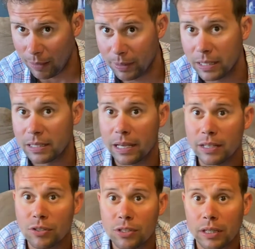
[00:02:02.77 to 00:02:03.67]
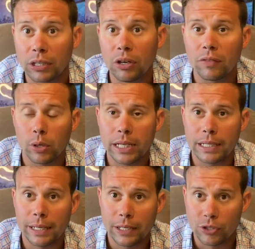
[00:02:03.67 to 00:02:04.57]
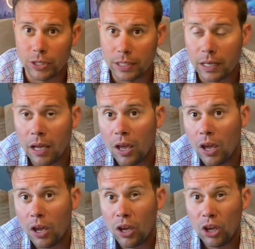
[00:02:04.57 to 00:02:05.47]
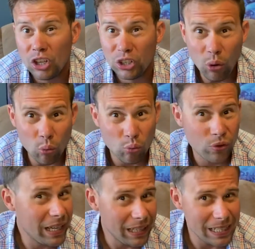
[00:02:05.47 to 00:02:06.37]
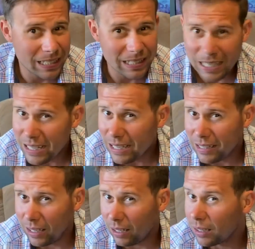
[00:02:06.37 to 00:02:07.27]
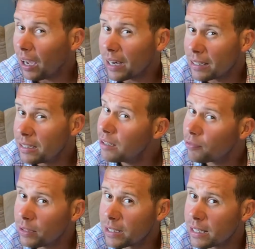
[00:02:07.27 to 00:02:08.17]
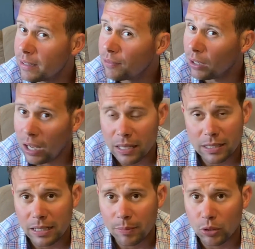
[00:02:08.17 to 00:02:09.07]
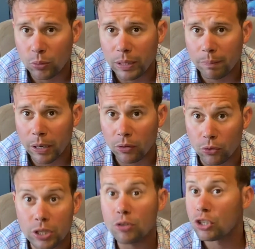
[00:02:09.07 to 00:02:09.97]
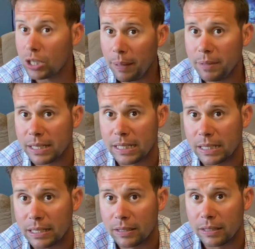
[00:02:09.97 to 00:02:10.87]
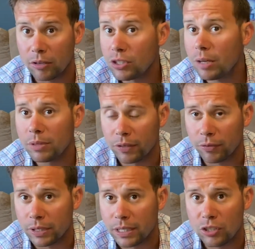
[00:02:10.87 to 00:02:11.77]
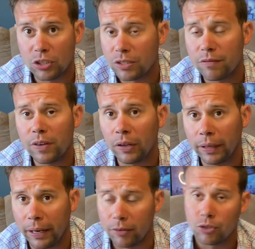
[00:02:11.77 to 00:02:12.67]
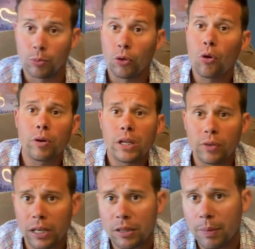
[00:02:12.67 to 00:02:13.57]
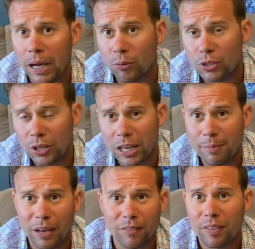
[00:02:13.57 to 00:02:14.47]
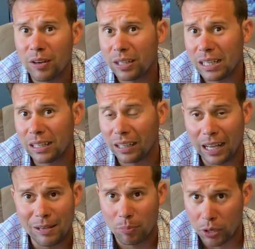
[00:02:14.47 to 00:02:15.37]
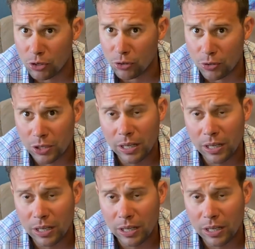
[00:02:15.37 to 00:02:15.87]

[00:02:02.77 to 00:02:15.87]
in this case, so something over 18 inches, you don't really see a lot of difference in velocity between barrels. There's some distance, there's some difference, it's just fairly negligible. Already right off the bat, we're talking about fairly light pressures